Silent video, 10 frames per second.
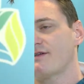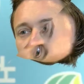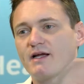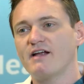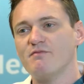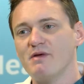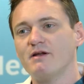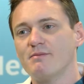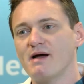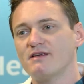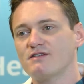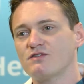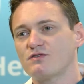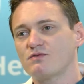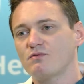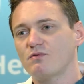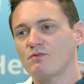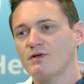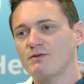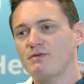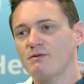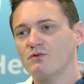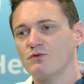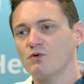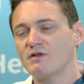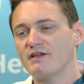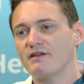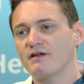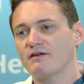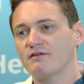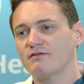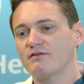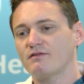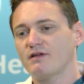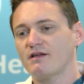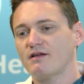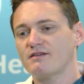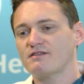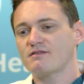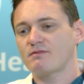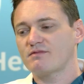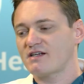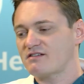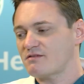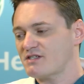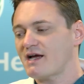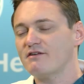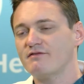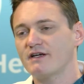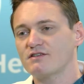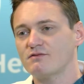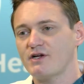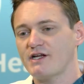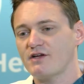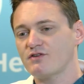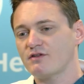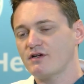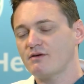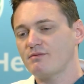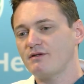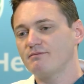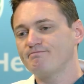It kind of minimizes what people normally think of as some side effects of radiation therapy.